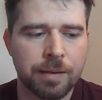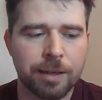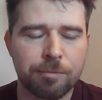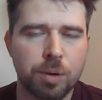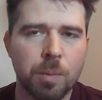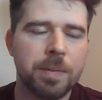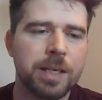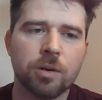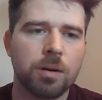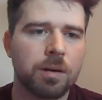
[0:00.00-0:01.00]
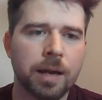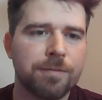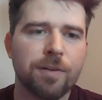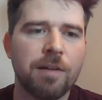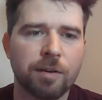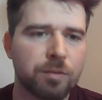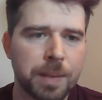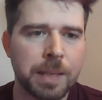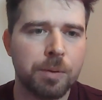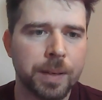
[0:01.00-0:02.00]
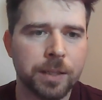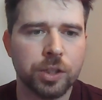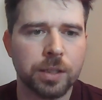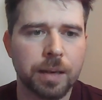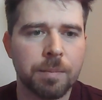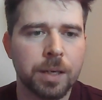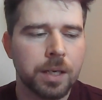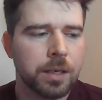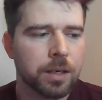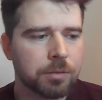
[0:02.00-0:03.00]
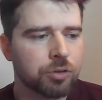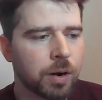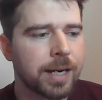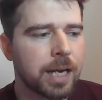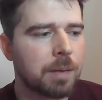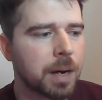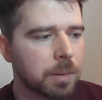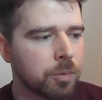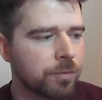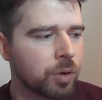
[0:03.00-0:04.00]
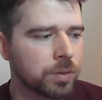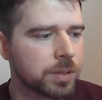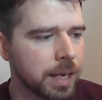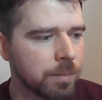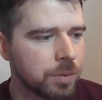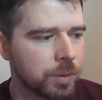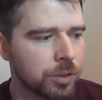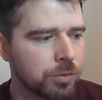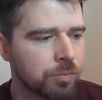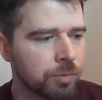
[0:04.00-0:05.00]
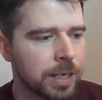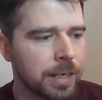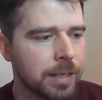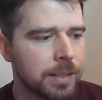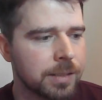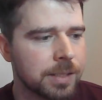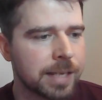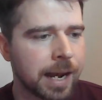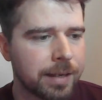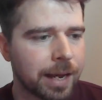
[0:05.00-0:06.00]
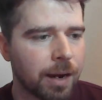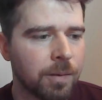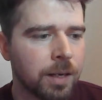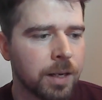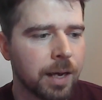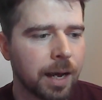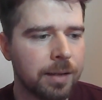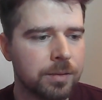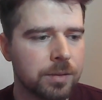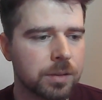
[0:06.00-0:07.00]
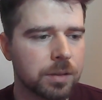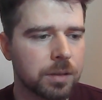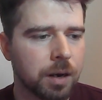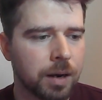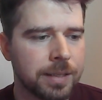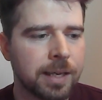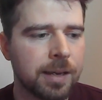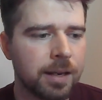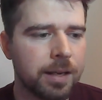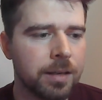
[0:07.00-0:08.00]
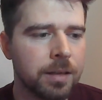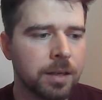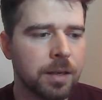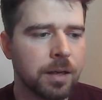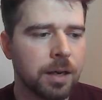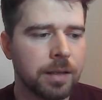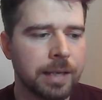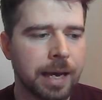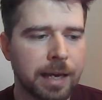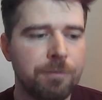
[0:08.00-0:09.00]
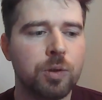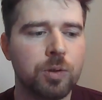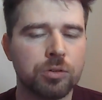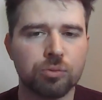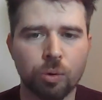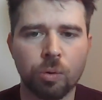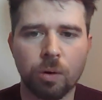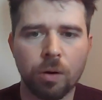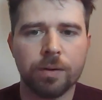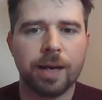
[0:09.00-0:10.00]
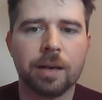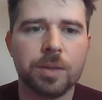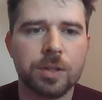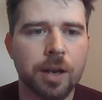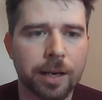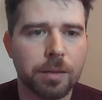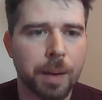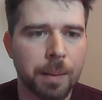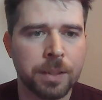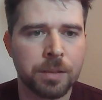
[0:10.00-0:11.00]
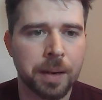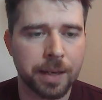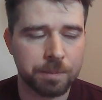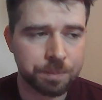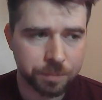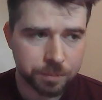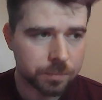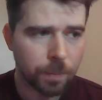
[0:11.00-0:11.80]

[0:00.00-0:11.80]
they've probably got like 5 other people pitching them. Try and come up with concepts which really stand out, and ideally, yeah, if you can draw on elements like the public domain,